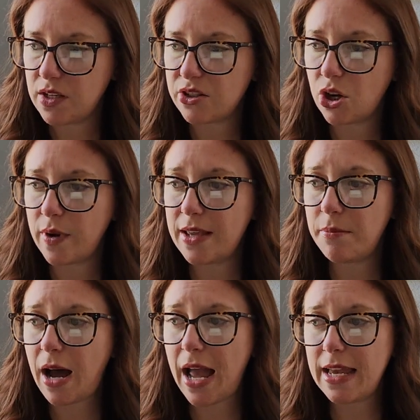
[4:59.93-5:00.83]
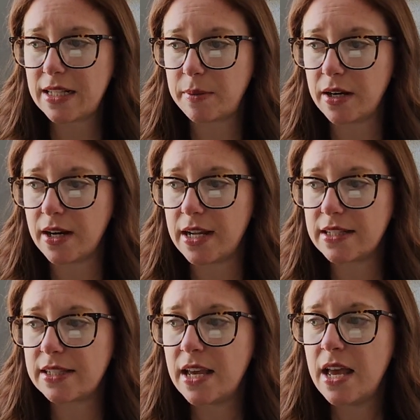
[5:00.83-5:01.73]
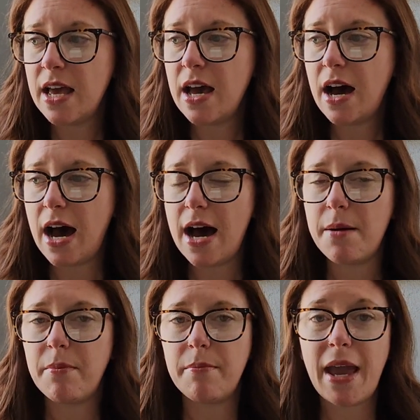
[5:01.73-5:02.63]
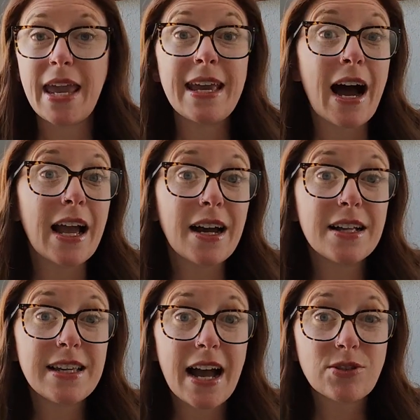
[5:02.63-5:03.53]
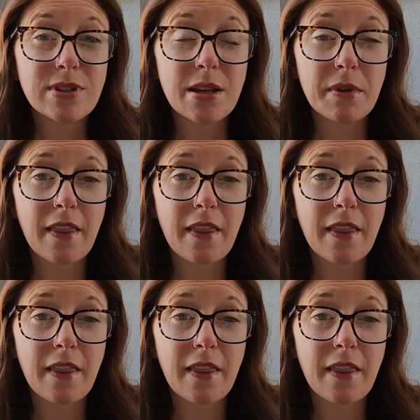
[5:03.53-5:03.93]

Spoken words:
So in my experience, making eye contact was something